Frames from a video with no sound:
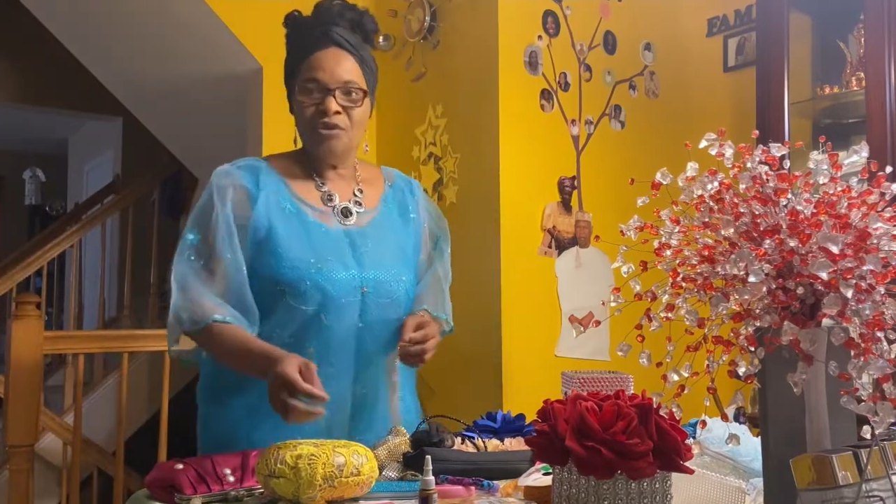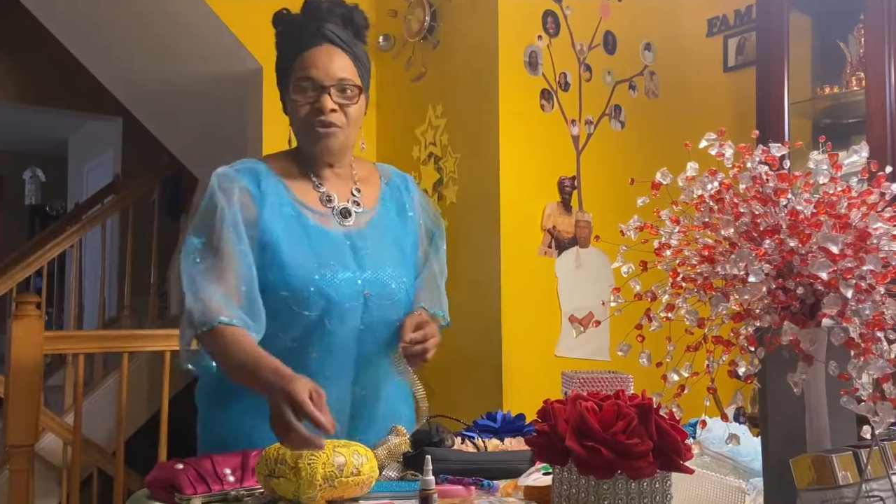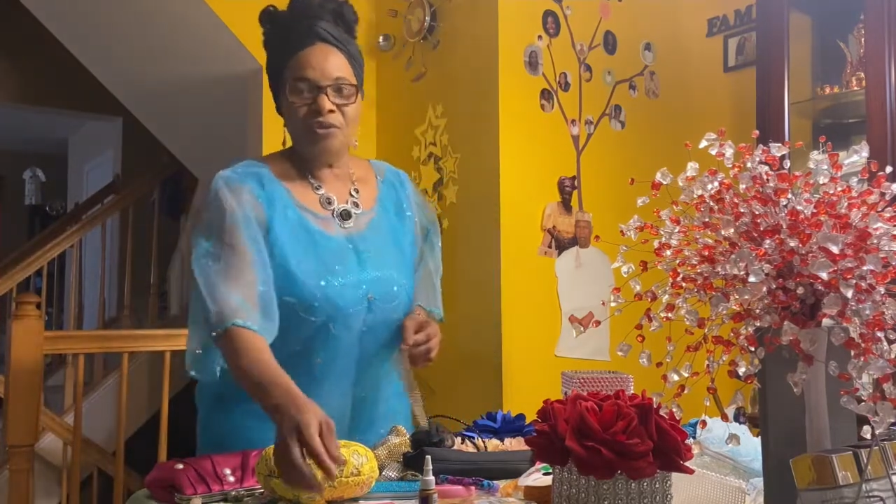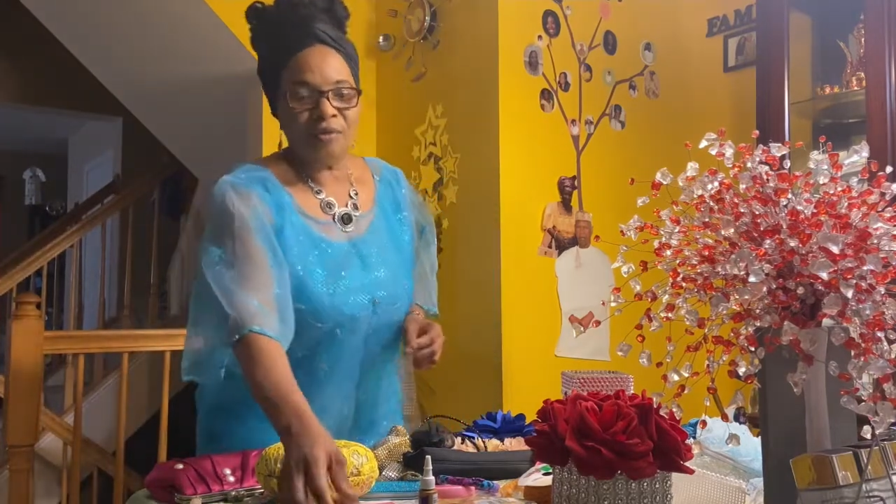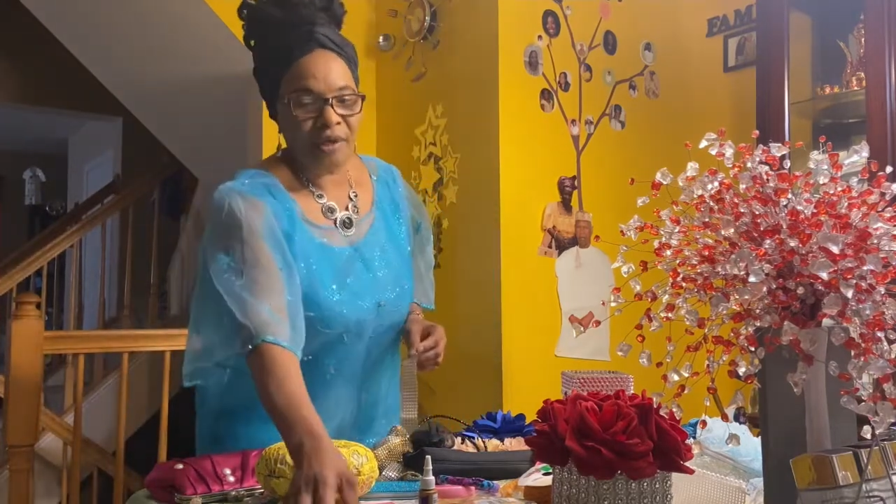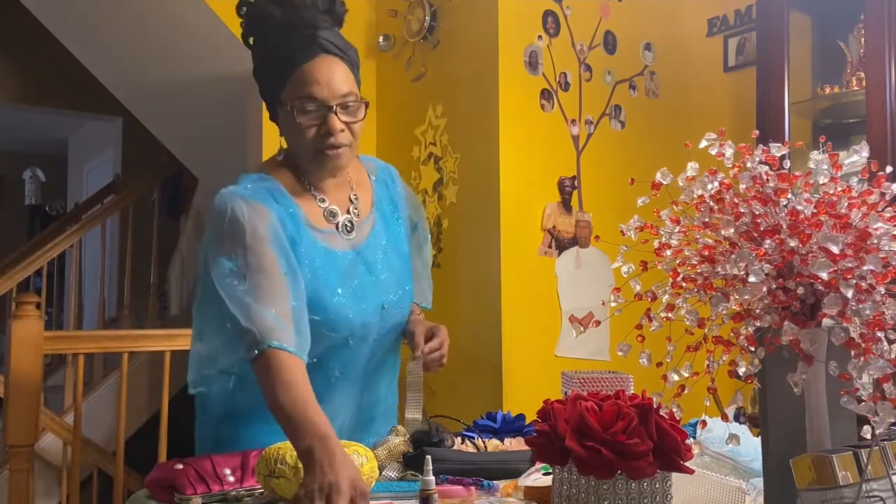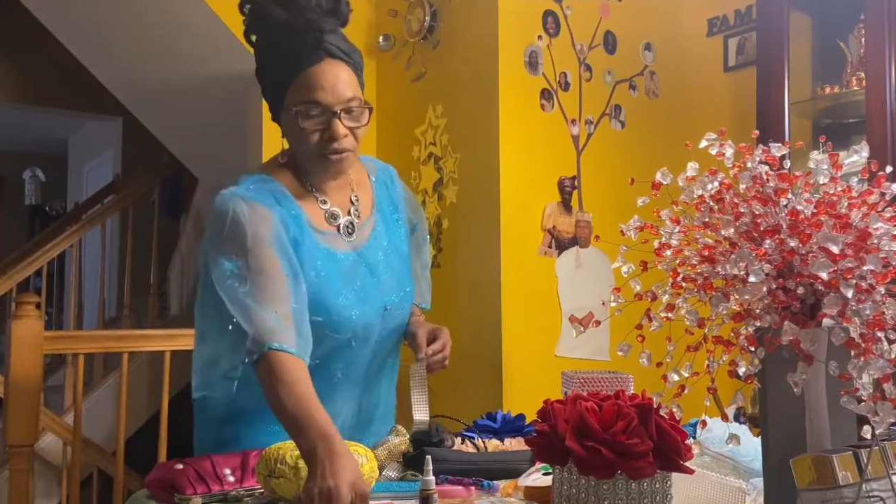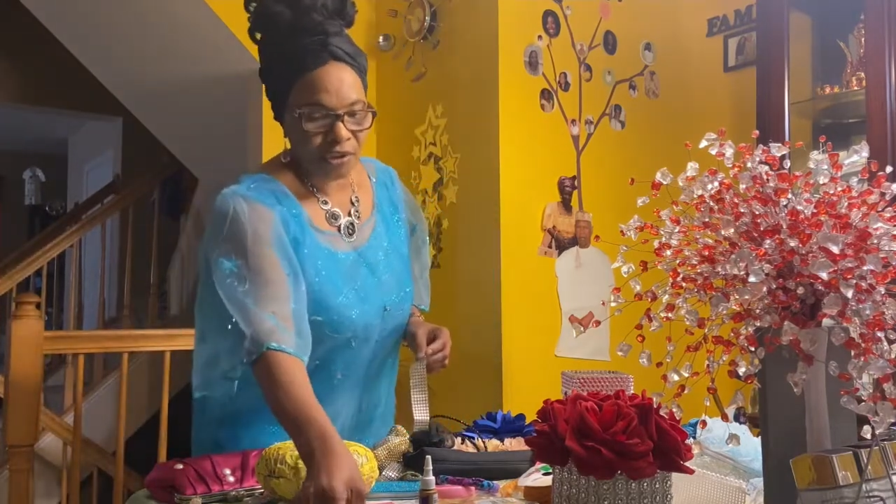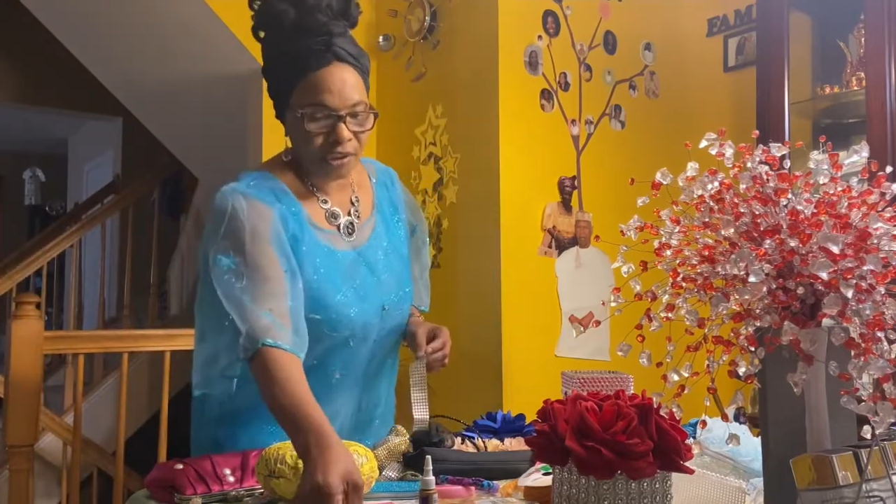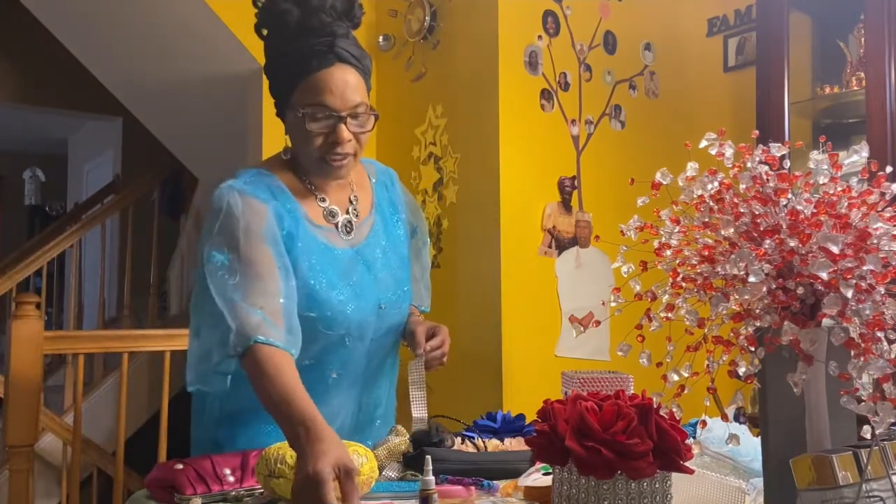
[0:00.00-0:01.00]
you can
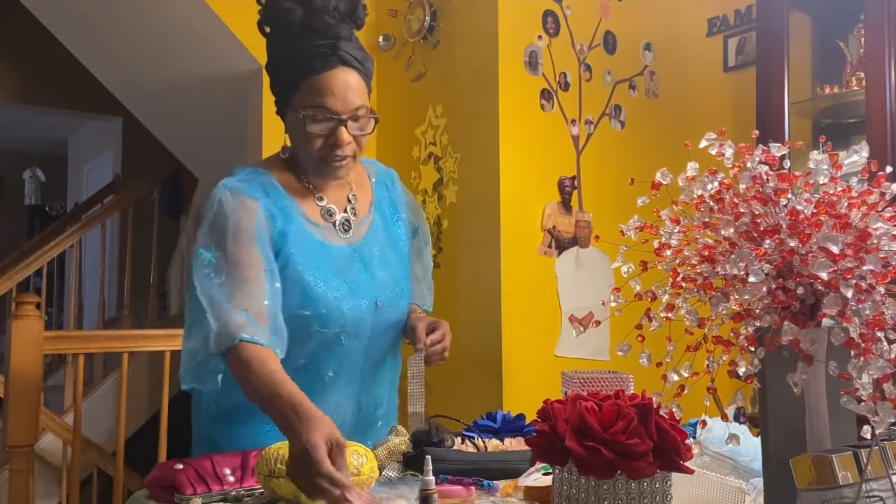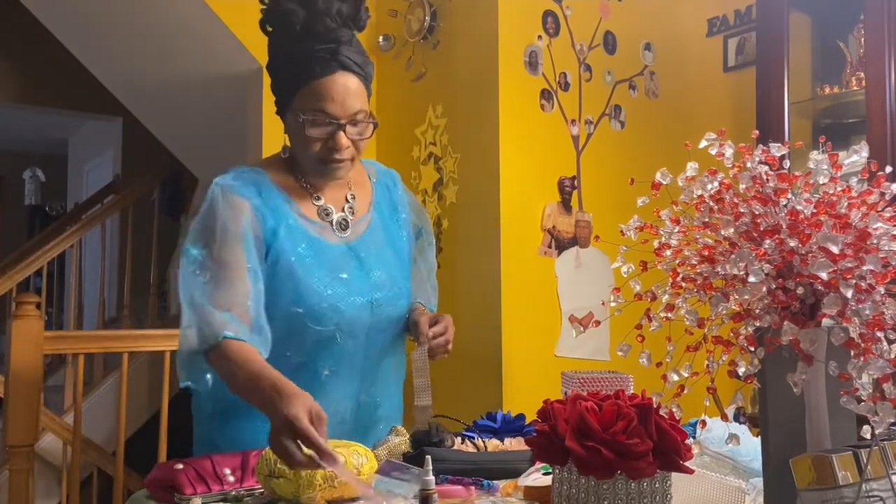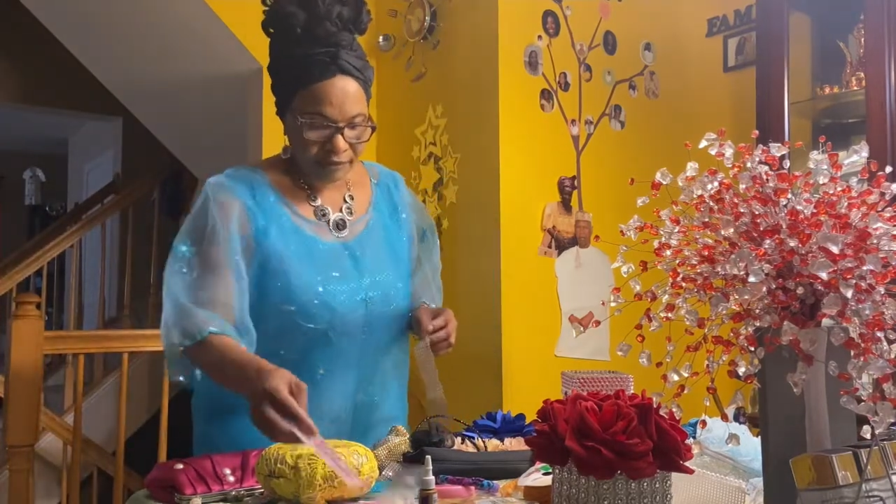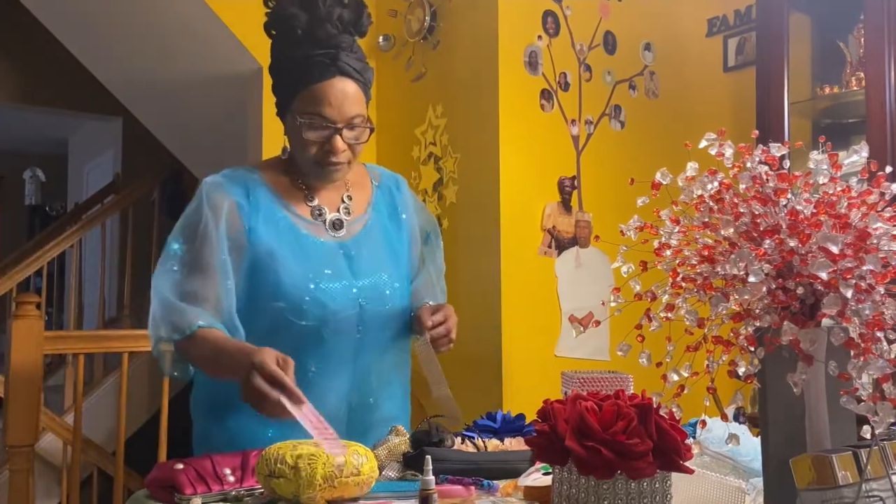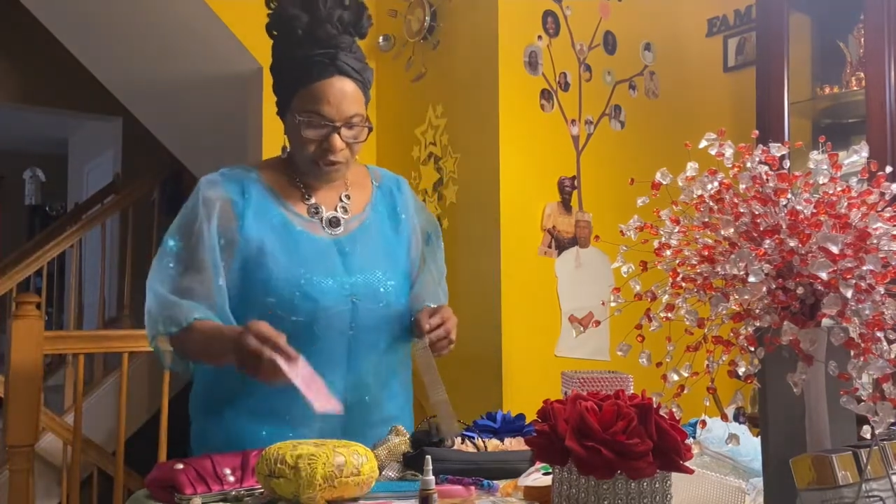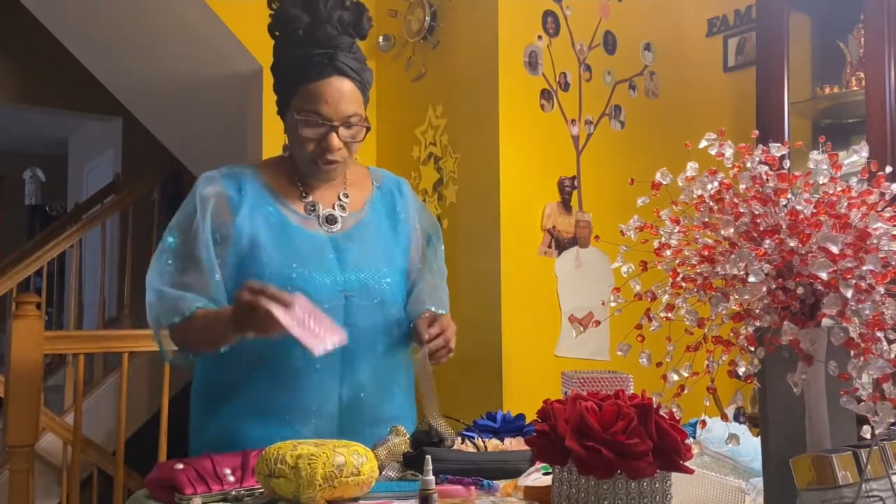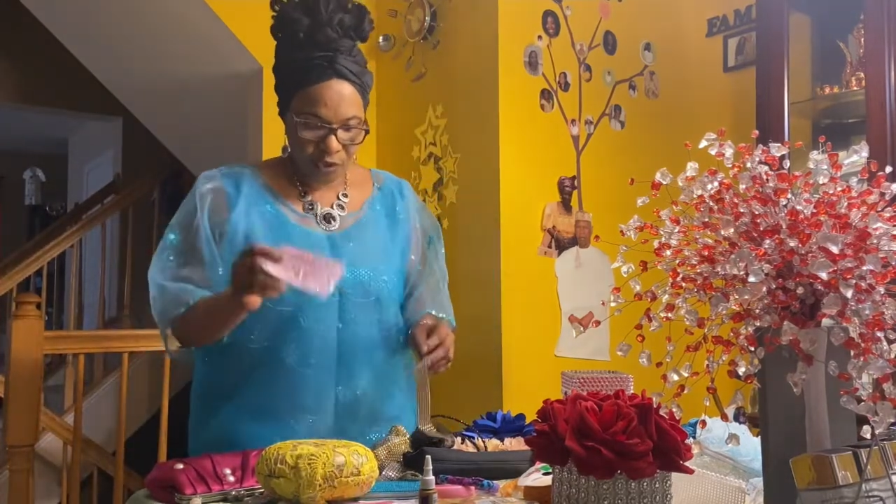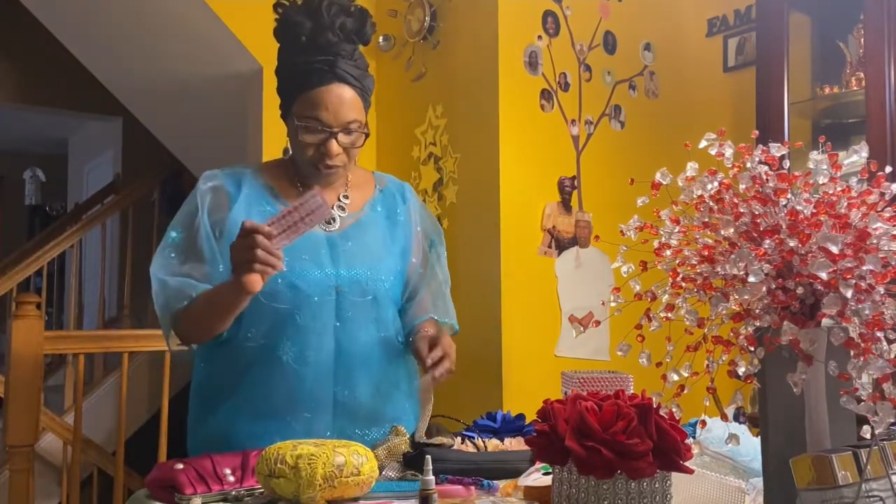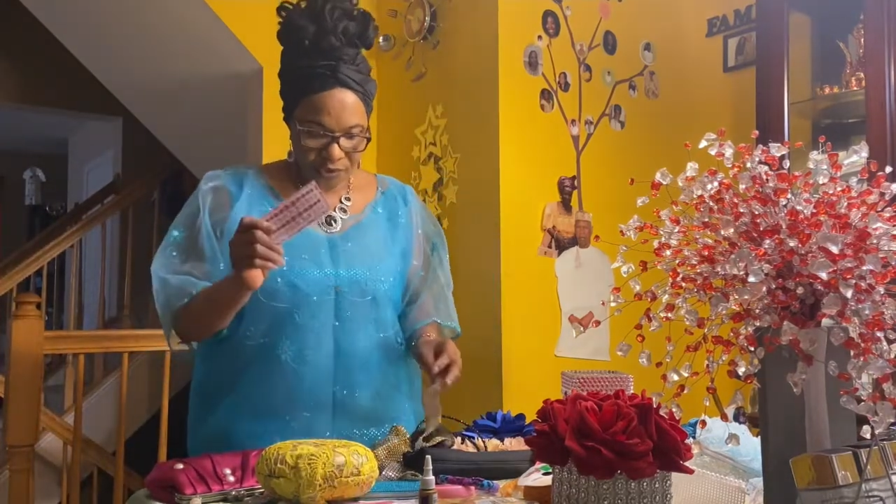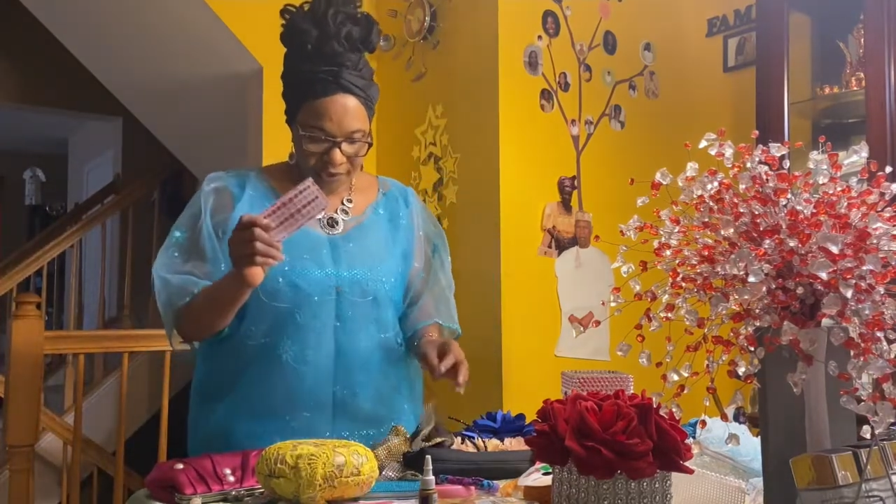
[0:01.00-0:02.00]
use
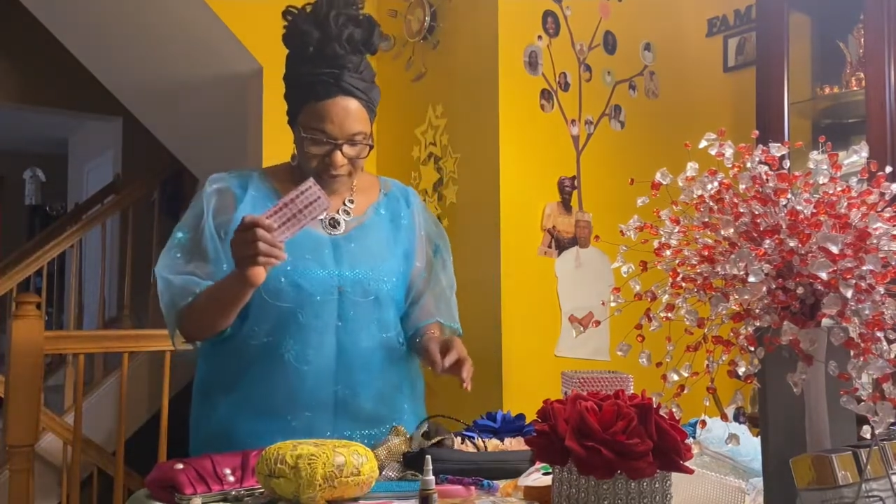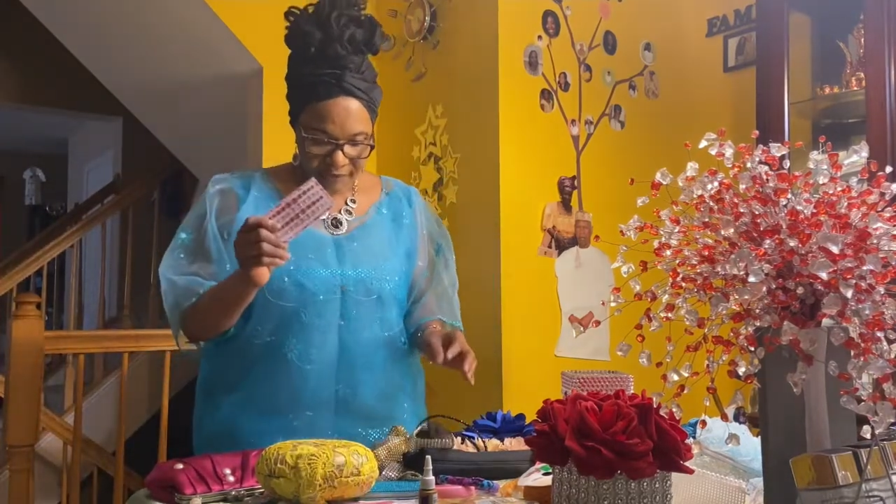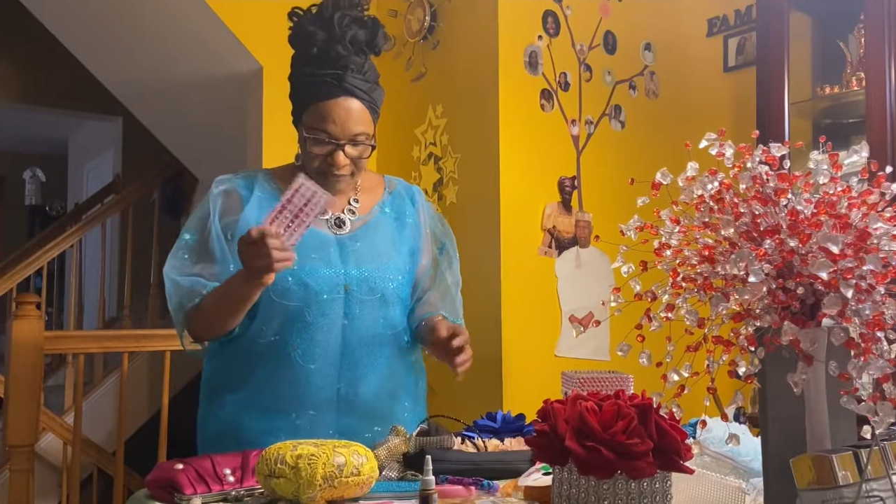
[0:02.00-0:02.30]
stones,